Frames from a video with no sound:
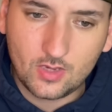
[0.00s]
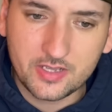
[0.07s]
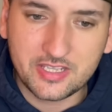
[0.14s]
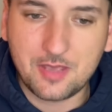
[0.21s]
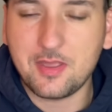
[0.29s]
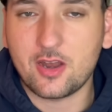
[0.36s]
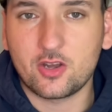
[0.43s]

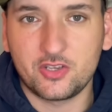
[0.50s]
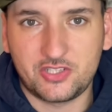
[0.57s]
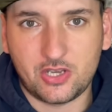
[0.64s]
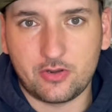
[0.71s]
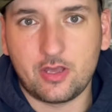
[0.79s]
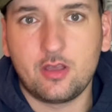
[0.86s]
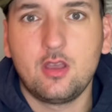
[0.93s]
Give me
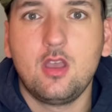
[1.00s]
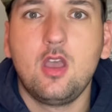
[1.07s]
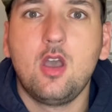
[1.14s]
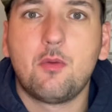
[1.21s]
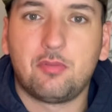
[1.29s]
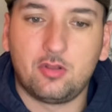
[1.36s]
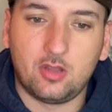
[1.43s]
Arizona
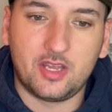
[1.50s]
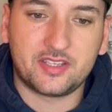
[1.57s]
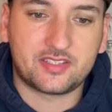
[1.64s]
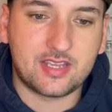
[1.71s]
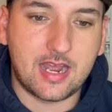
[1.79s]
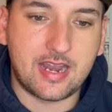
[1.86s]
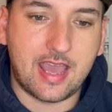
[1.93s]
plus
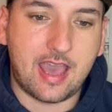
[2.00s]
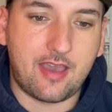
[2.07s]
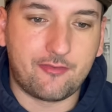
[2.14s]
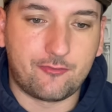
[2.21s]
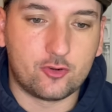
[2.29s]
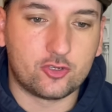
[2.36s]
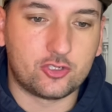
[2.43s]
nine and a
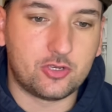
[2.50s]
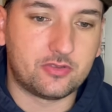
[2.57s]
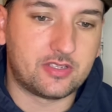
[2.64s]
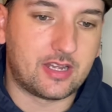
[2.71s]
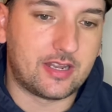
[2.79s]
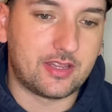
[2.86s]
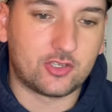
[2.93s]
half versus
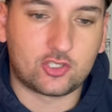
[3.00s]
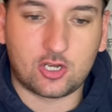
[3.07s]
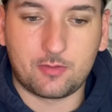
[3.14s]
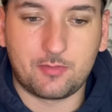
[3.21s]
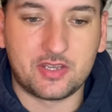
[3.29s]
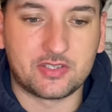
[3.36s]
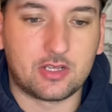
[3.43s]
Utah today. The sharp
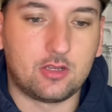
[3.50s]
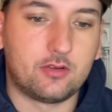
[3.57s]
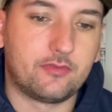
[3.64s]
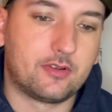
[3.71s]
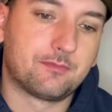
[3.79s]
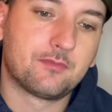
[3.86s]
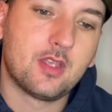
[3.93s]
money's all
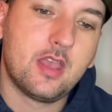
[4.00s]
over them.